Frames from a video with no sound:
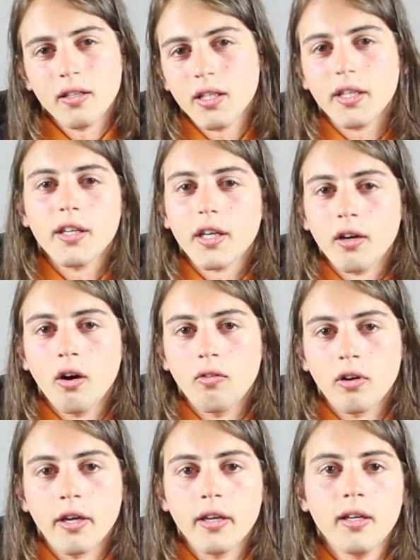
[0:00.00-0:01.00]
he can get
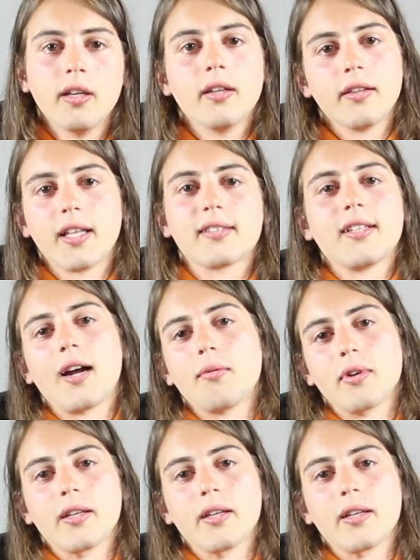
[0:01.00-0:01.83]
over it. That's not